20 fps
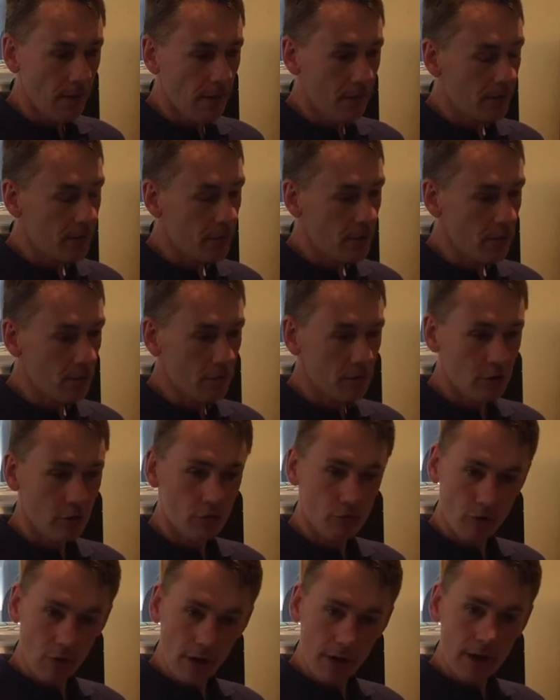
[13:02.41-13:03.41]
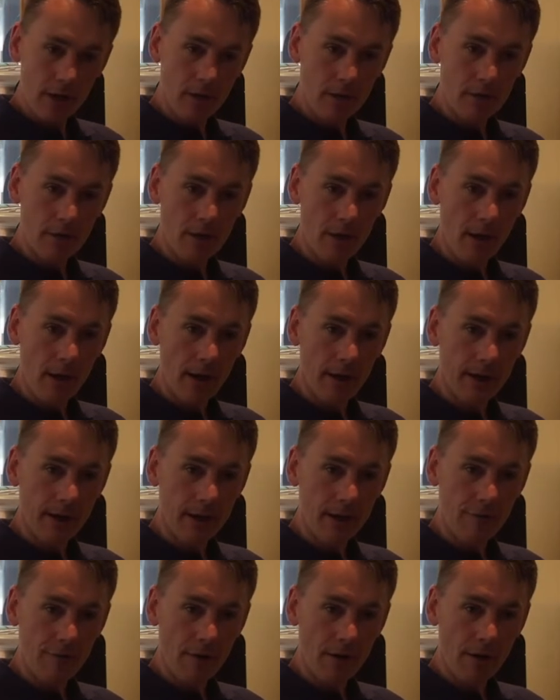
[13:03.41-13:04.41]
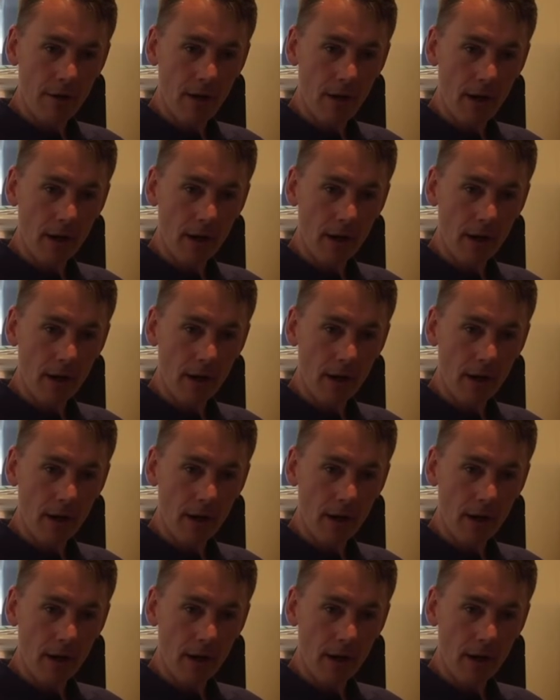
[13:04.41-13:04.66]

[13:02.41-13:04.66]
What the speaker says: to try and give a